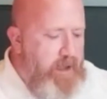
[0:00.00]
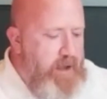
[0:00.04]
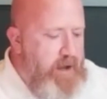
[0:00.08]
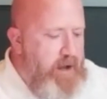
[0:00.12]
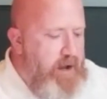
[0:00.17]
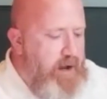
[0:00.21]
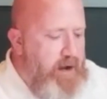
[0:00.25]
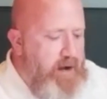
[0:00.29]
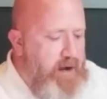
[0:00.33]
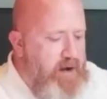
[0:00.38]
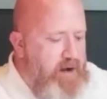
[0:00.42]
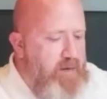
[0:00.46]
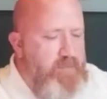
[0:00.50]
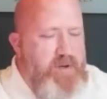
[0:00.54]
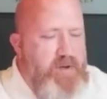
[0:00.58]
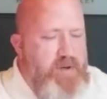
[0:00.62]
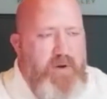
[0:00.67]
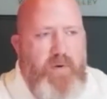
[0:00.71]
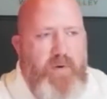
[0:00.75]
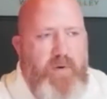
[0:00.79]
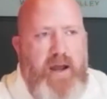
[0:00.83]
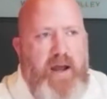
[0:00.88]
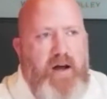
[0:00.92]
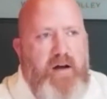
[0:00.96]

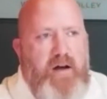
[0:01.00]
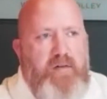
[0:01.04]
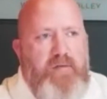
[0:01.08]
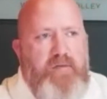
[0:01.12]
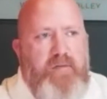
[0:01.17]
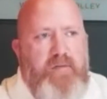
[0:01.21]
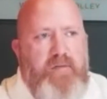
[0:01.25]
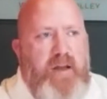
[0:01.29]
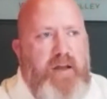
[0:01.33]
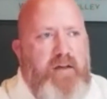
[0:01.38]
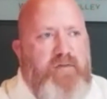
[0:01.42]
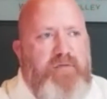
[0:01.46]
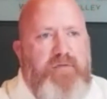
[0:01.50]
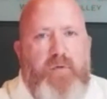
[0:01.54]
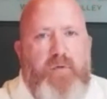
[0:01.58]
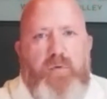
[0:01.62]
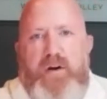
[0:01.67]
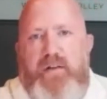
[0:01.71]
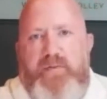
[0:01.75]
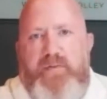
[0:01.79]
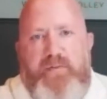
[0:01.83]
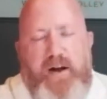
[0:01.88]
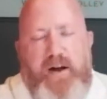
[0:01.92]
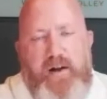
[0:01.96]
You have a
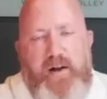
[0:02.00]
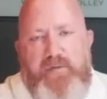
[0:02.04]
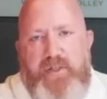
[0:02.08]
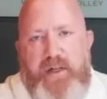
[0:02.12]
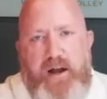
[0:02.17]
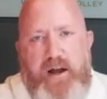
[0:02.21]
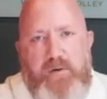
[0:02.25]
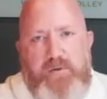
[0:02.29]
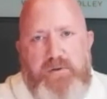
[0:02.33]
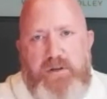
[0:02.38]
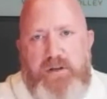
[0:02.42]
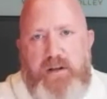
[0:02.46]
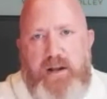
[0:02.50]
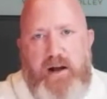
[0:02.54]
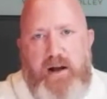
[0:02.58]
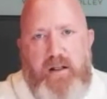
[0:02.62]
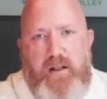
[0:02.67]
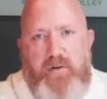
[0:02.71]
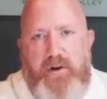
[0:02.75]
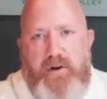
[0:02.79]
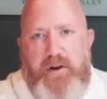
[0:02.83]
$45,000